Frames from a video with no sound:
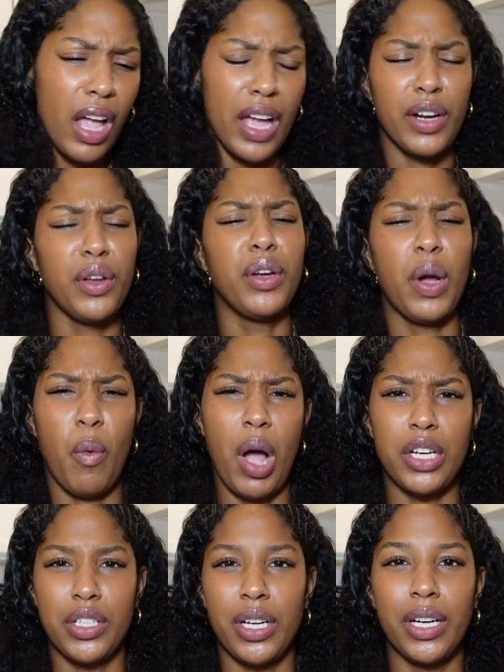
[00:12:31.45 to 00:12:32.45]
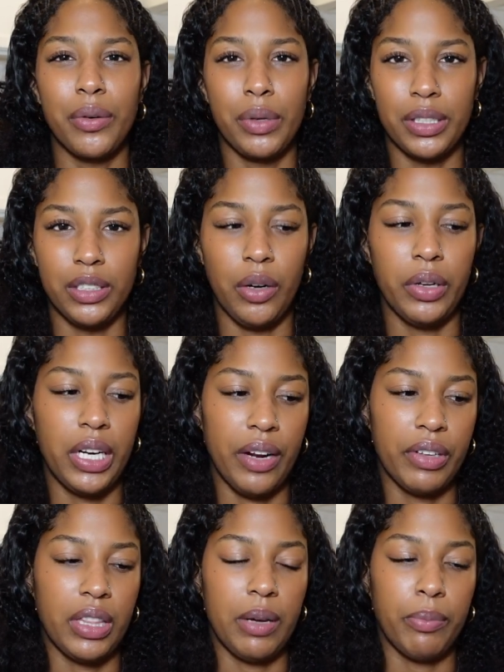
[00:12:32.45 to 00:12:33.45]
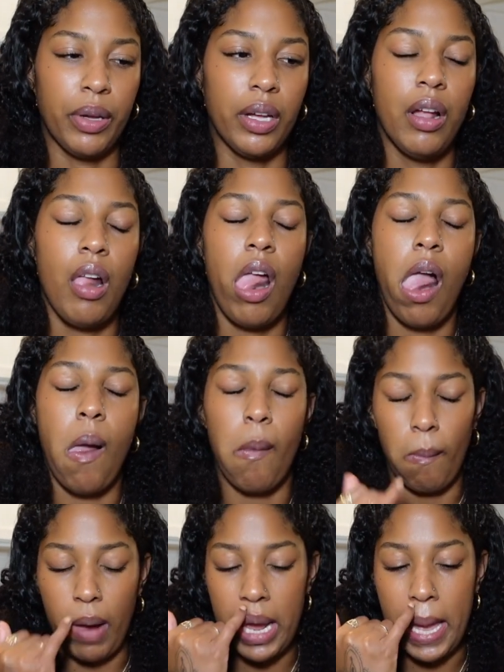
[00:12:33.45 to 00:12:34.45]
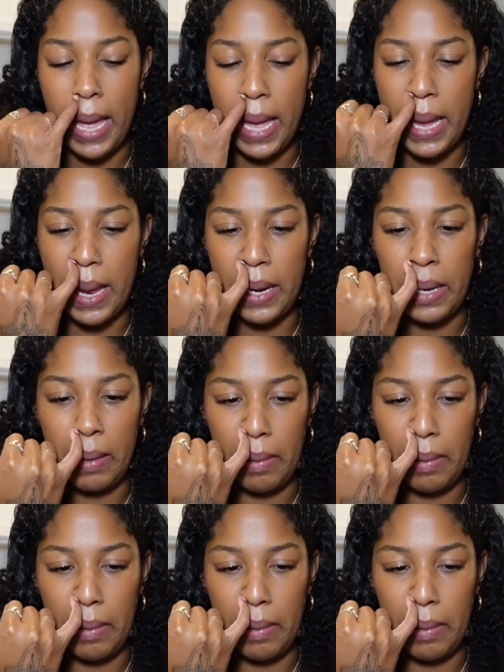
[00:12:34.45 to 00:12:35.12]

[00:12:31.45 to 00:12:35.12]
I know you can wash your hair with a soap and everything, but my head